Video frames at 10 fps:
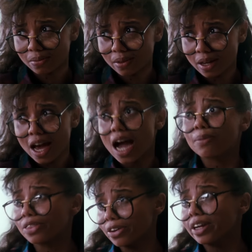thunder
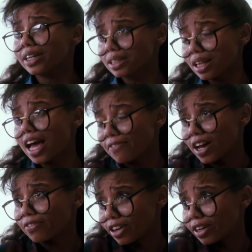as it drops the ball
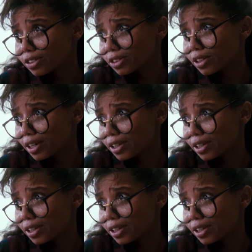on several things